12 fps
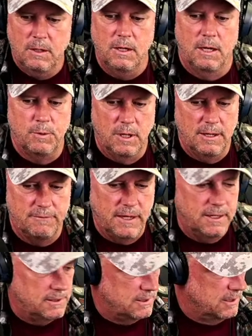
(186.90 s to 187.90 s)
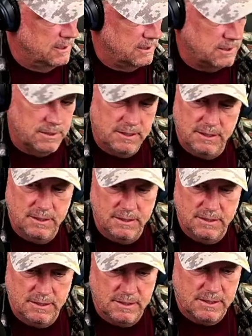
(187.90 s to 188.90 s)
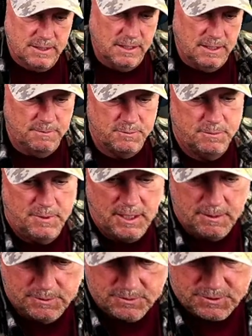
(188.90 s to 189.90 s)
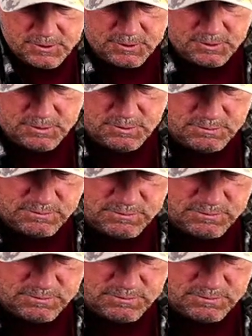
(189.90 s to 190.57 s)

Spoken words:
I will have that set up to be able to